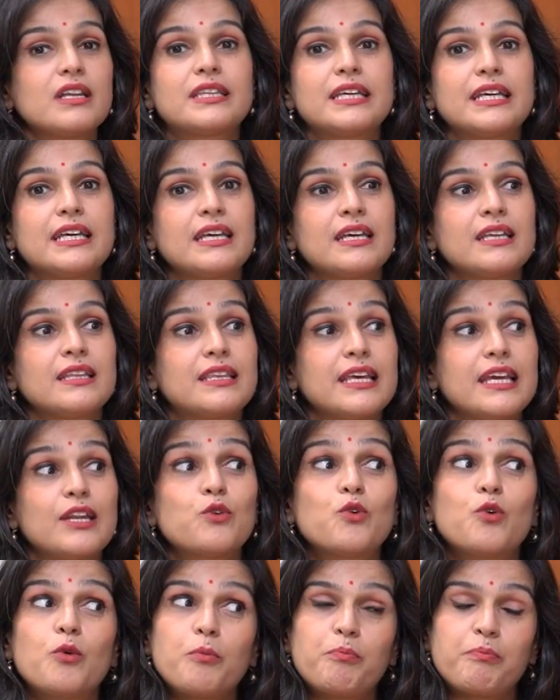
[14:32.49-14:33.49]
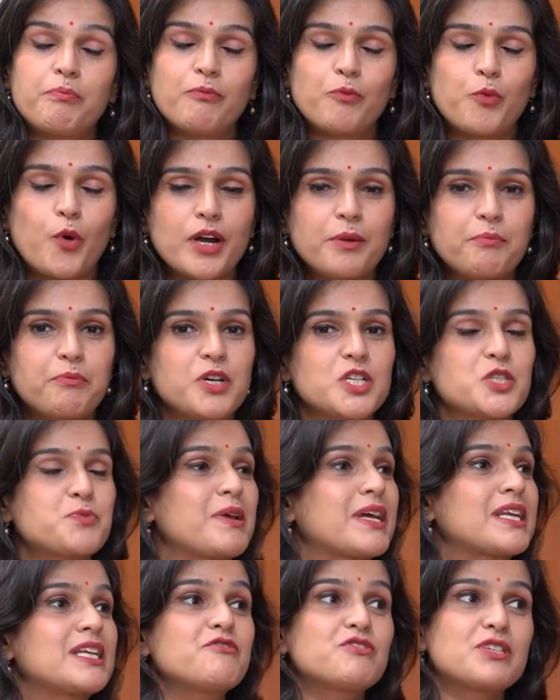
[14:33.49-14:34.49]
They know what
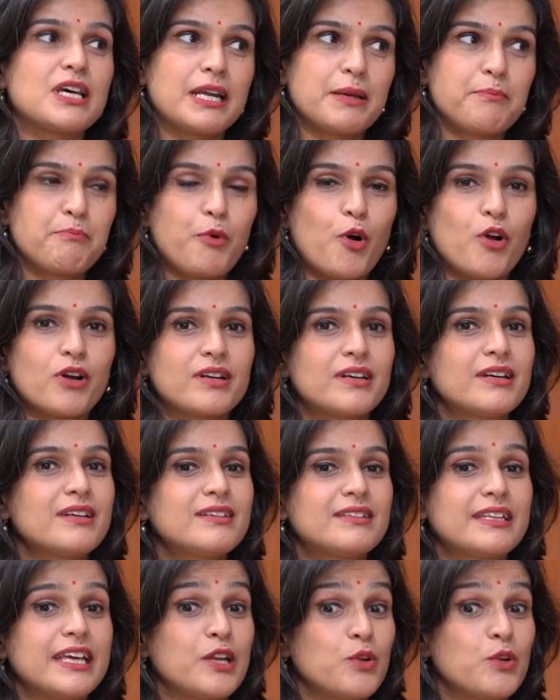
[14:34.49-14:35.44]
perspectives are important.